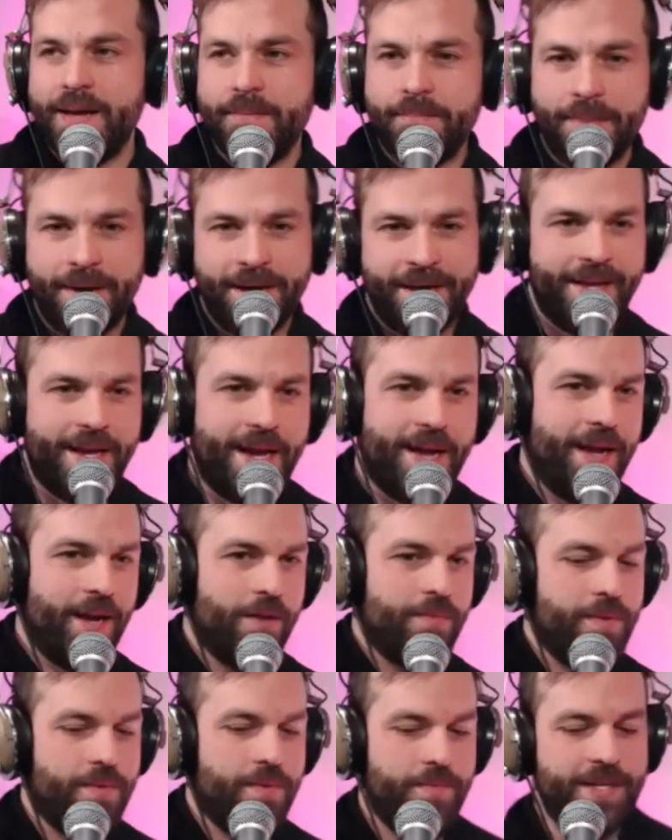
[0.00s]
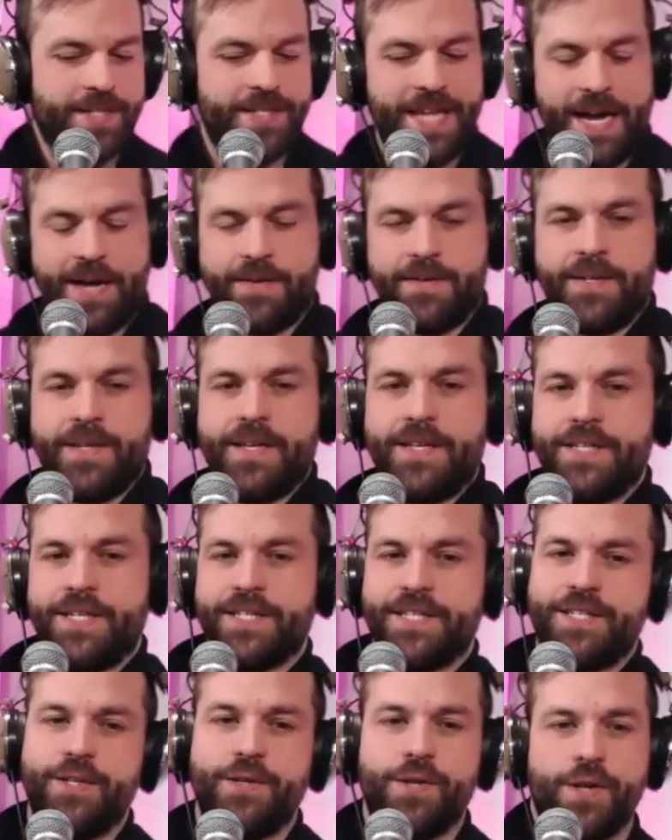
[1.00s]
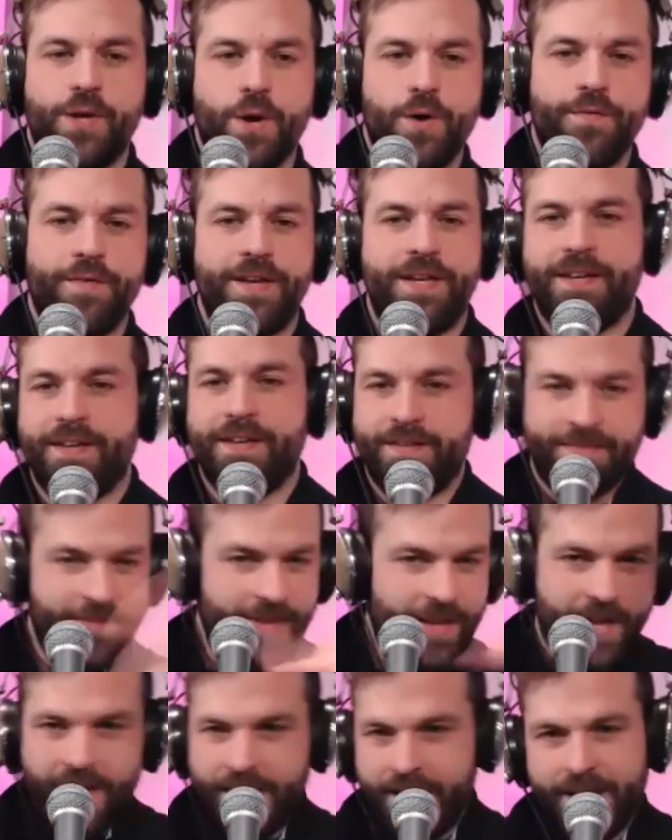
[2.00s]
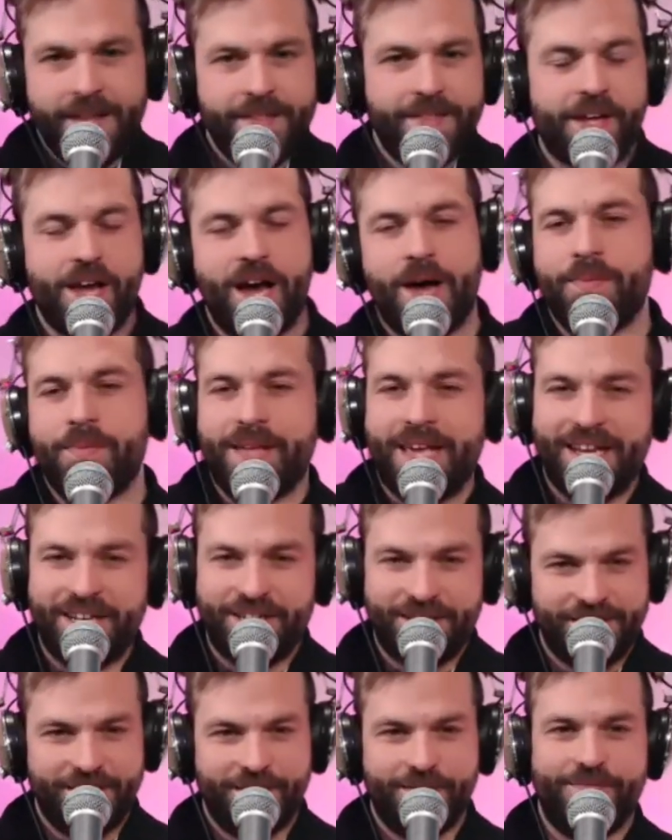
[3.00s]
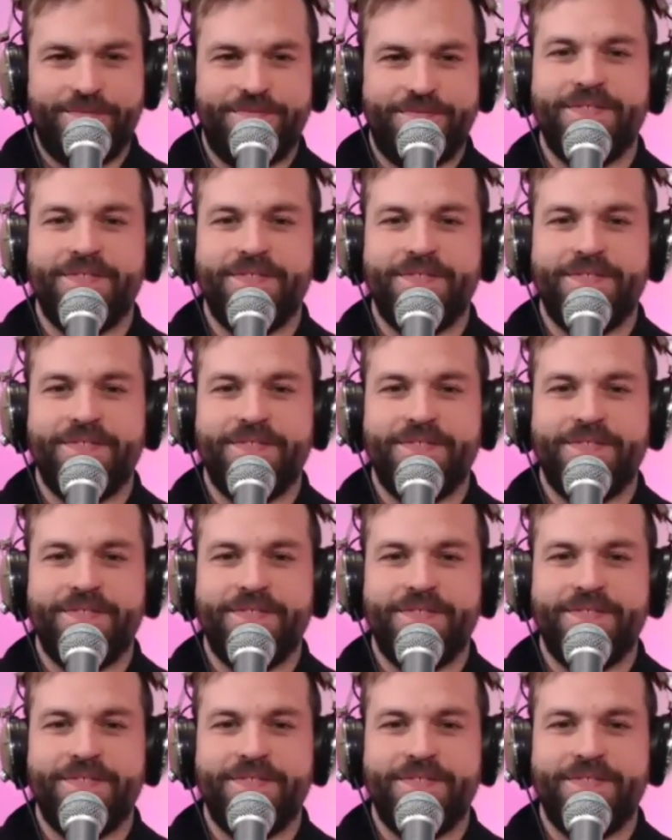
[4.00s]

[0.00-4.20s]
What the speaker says: Airbnbs down just due to COVID and the complications of